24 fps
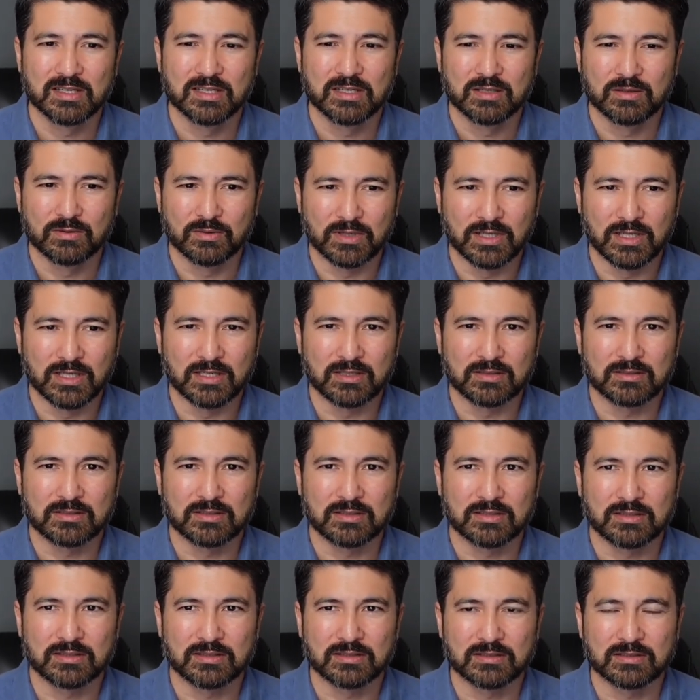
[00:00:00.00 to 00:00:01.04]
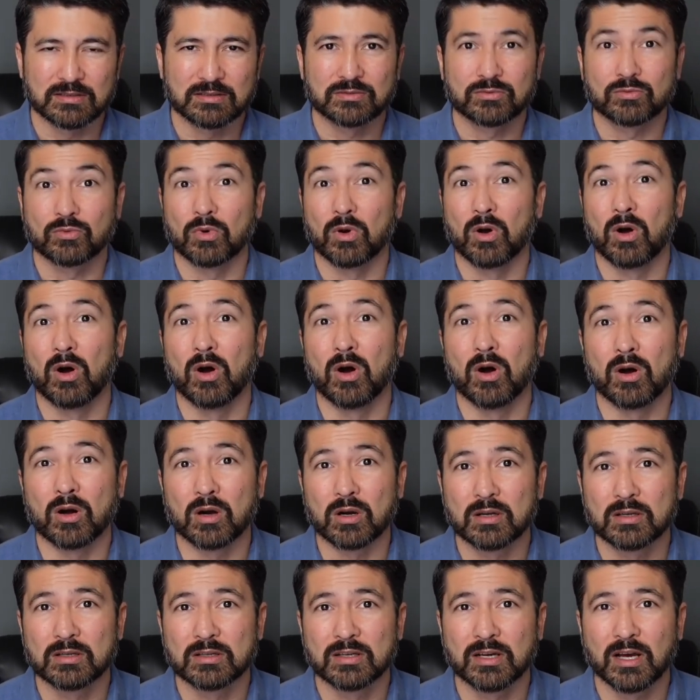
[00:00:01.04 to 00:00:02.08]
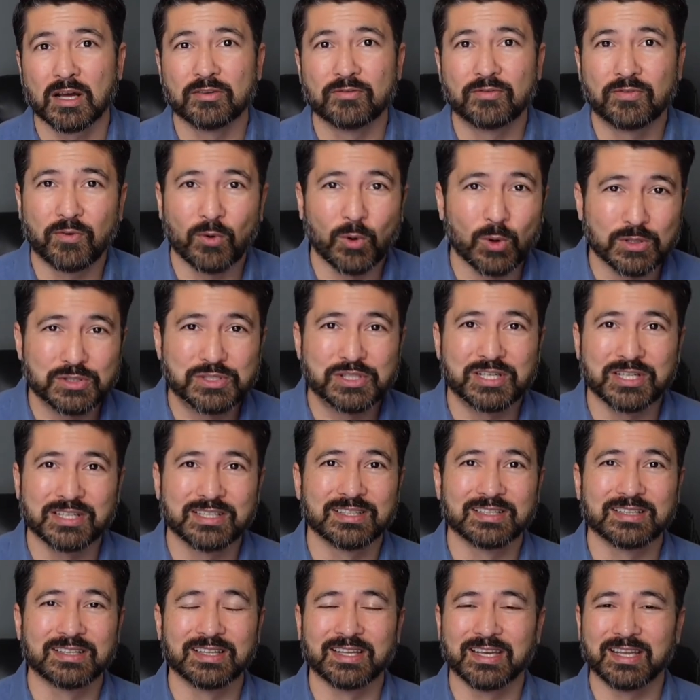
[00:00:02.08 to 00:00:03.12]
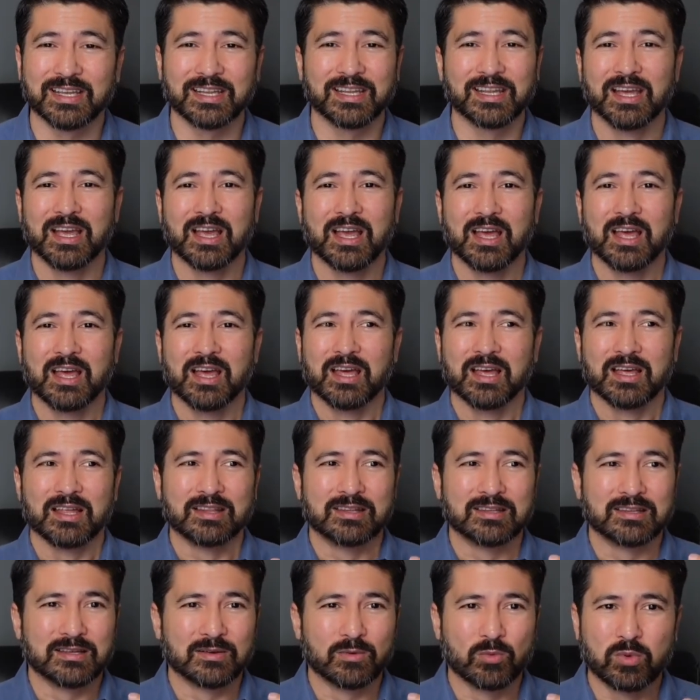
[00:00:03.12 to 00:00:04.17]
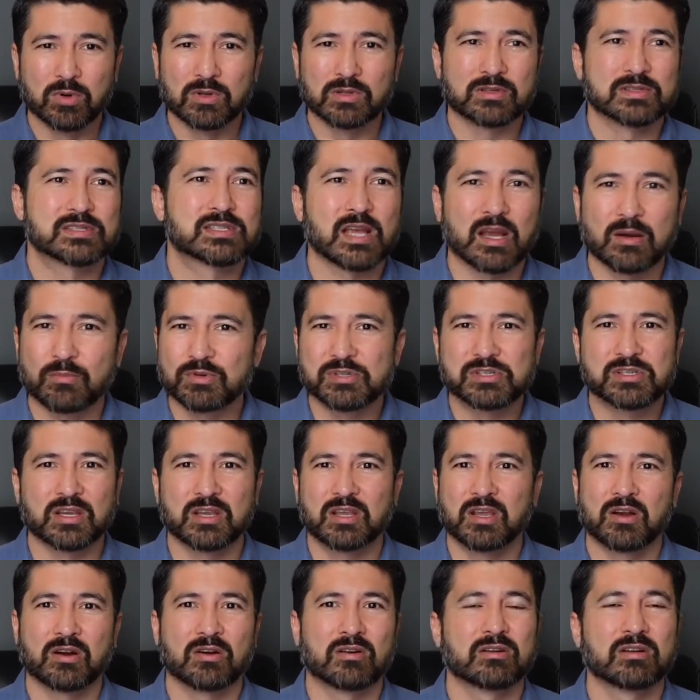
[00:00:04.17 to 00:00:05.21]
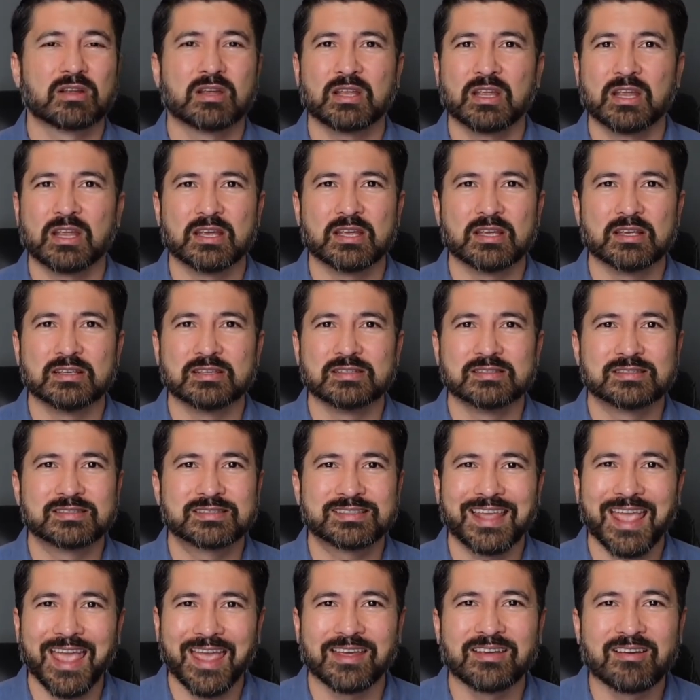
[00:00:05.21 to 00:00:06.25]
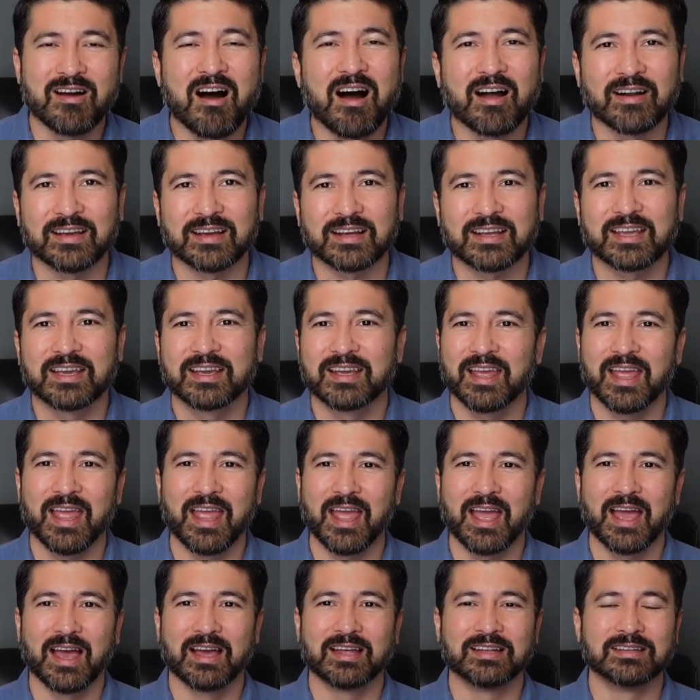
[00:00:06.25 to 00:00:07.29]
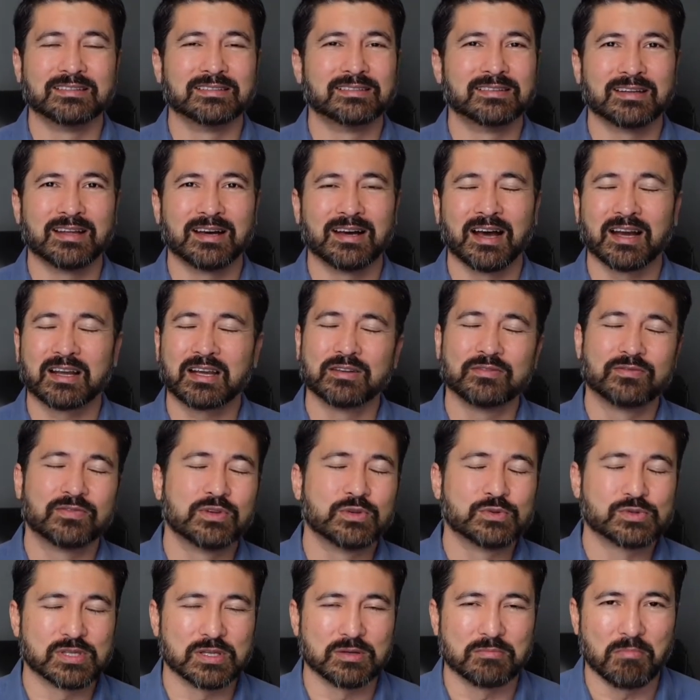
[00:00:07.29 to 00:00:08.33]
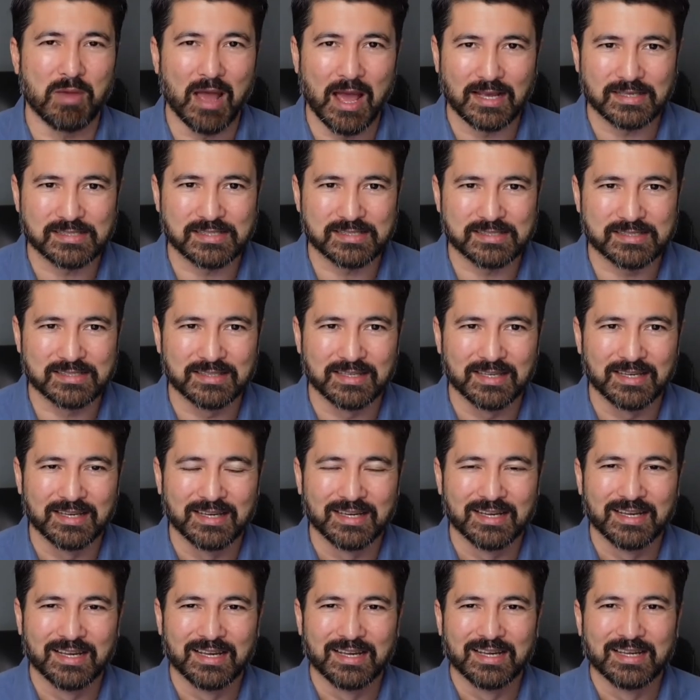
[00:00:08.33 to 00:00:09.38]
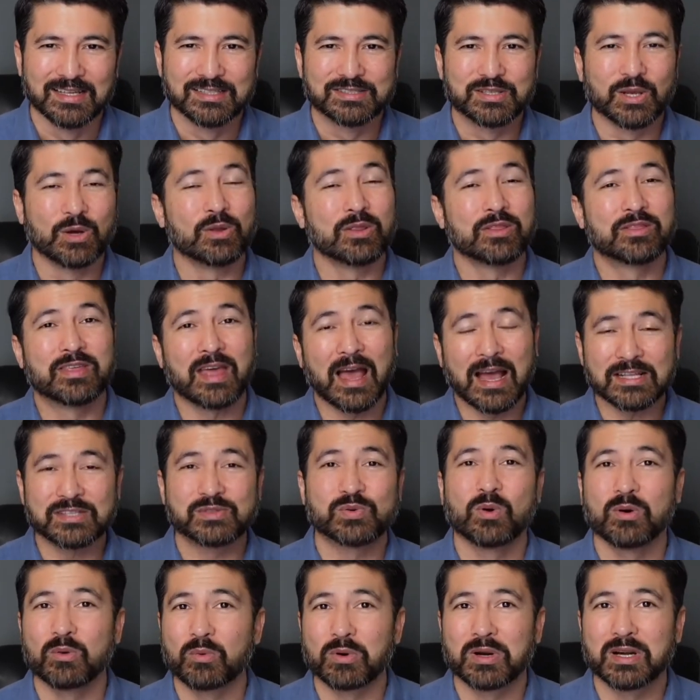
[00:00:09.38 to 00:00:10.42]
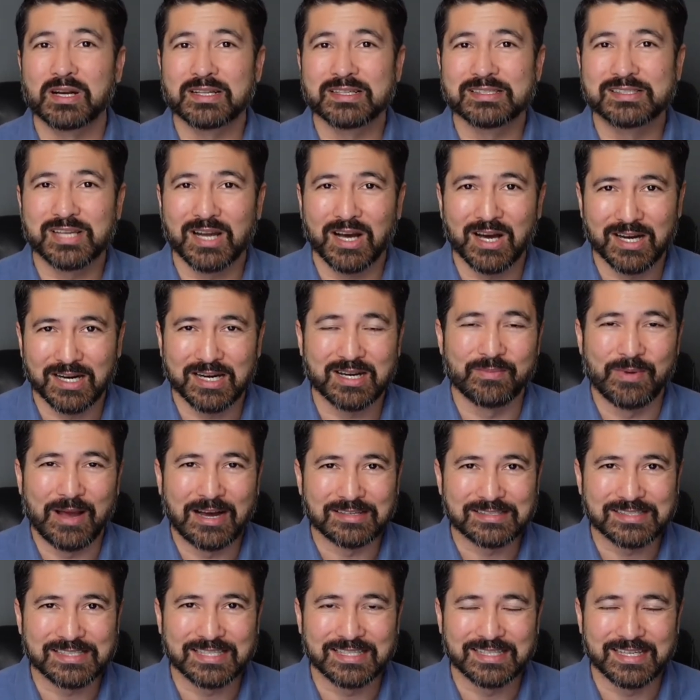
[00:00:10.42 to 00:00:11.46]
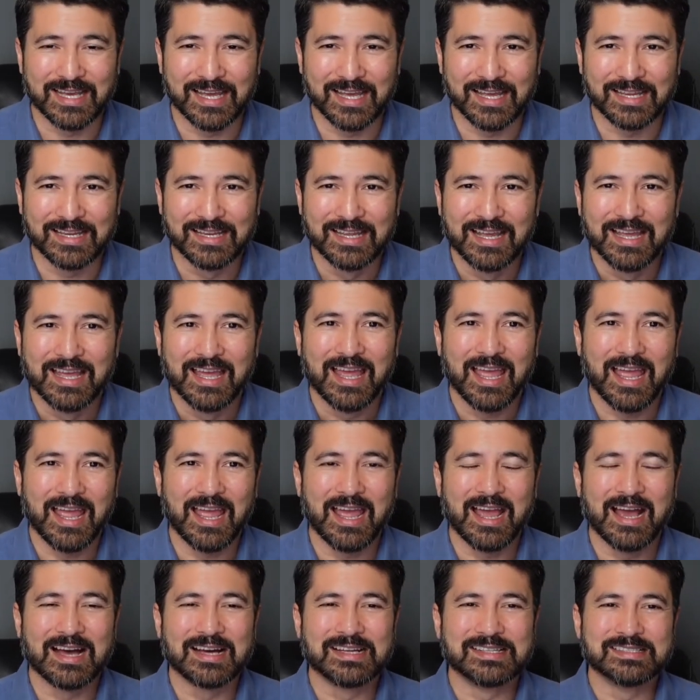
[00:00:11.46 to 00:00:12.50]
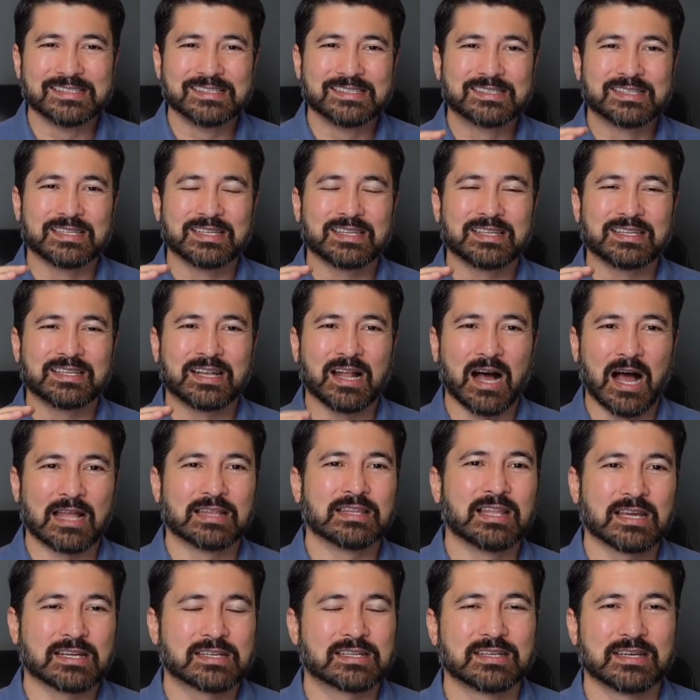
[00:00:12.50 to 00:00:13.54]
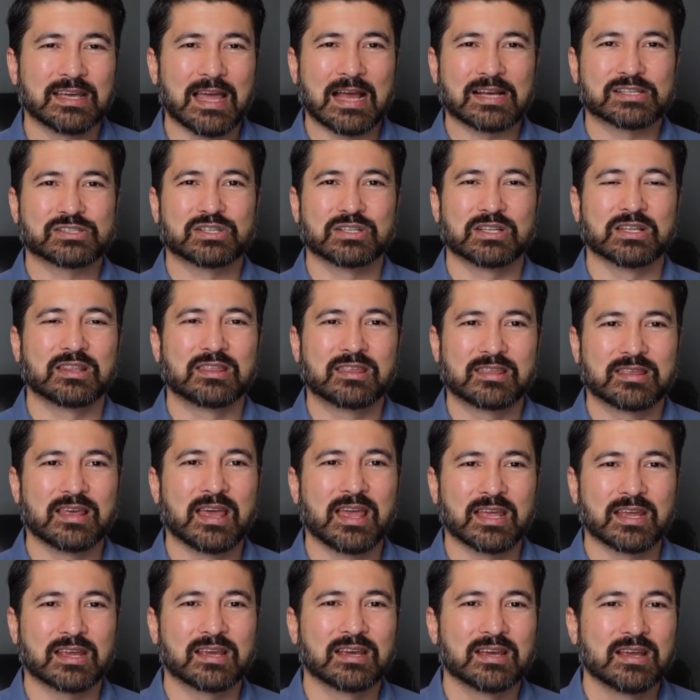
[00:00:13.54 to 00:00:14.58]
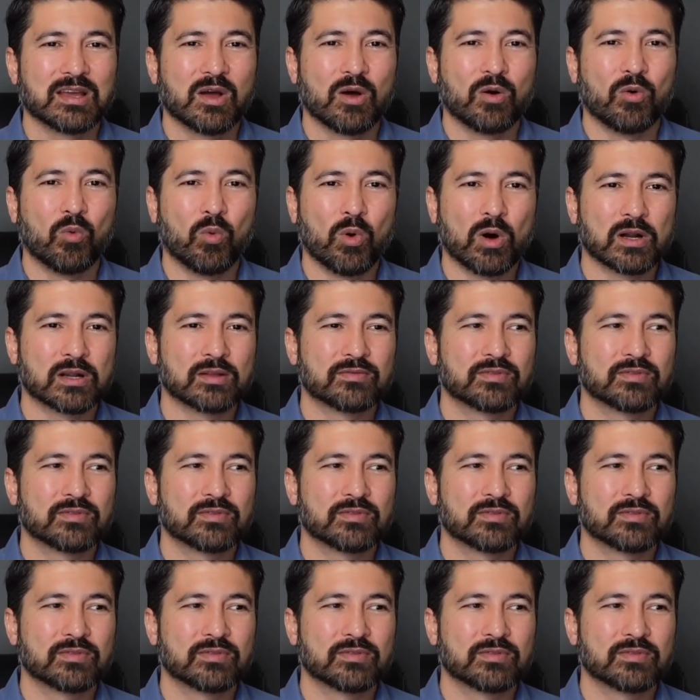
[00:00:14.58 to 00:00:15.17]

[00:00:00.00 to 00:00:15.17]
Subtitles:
Well, wrong. Unfortunately, the world of cybersecurity is chaotic and a confusing mess. So that's what we're going to talk about today. And, I'd like to actually thank one of